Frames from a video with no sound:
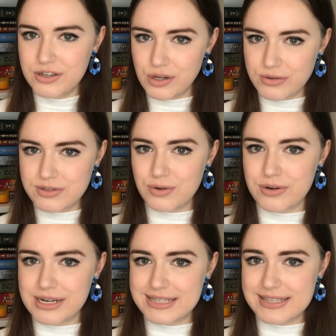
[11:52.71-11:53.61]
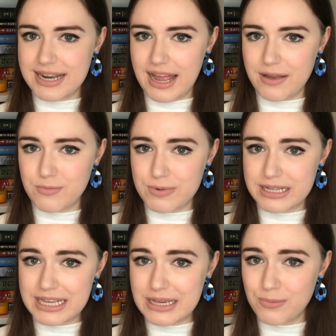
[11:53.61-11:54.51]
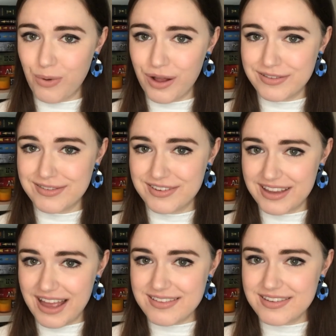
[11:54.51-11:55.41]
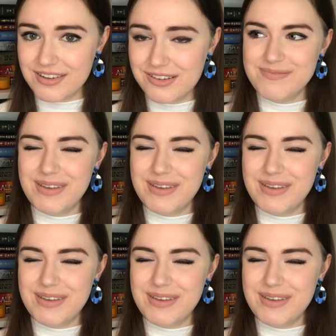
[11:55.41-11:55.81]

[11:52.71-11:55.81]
new stories that I really want to get to,